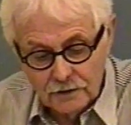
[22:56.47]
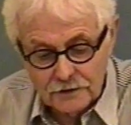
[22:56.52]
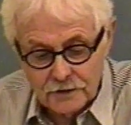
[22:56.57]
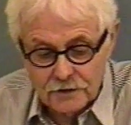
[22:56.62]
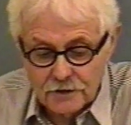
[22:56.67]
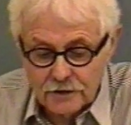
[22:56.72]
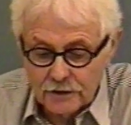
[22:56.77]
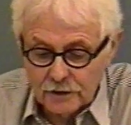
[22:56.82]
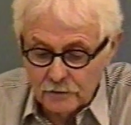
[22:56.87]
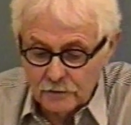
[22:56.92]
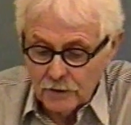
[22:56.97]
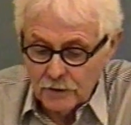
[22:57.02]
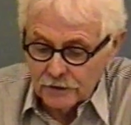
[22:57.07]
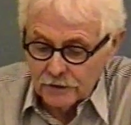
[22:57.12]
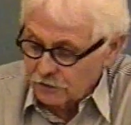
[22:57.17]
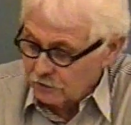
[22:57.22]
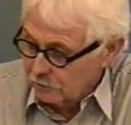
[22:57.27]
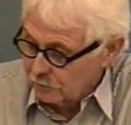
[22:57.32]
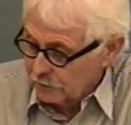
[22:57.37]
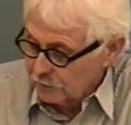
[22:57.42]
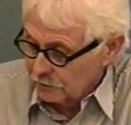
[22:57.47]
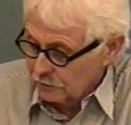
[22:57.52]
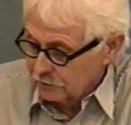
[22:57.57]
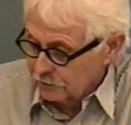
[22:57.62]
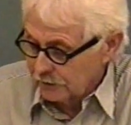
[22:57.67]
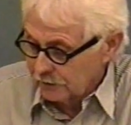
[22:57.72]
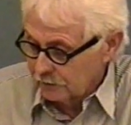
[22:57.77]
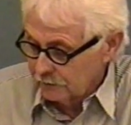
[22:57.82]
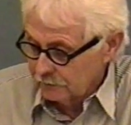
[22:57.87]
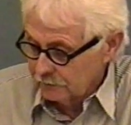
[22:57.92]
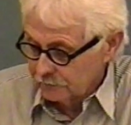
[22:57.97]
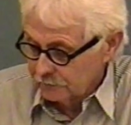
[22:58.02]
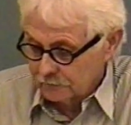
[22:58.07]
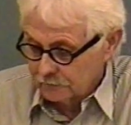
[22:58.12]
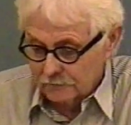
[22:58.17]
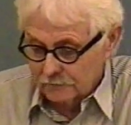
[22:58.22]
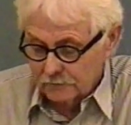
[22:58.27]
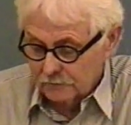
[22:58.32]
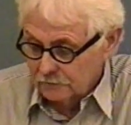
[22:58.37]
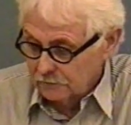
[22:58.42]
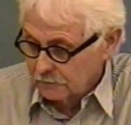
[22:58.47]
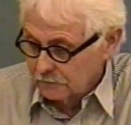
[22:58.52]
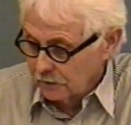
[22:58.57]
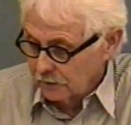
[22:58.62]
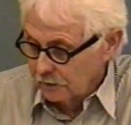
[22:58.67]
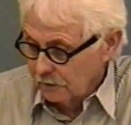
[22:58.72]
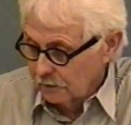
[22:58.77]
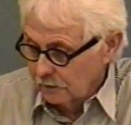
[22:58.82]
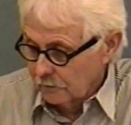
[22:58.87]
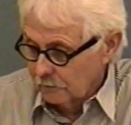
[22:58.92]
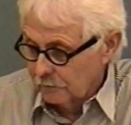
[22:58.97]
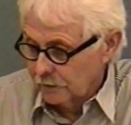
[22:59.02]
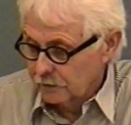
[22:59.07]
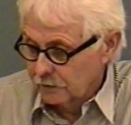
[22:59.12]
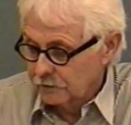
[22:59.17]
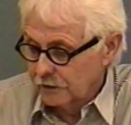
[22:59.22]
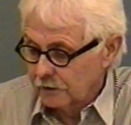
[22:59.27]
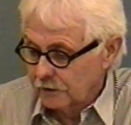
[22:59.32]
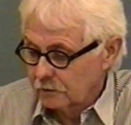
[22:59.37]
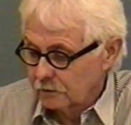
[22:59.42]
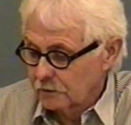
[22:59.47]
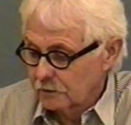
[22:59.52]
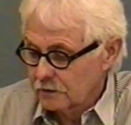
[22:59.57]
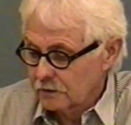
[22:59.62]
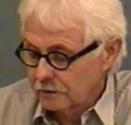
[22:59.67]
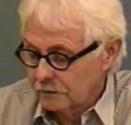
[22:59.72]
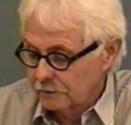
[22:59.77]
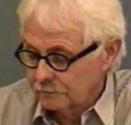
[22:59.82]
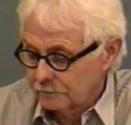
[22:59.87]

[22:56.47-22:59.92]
As I said, I mentioned Bill Dale. Bill Dale was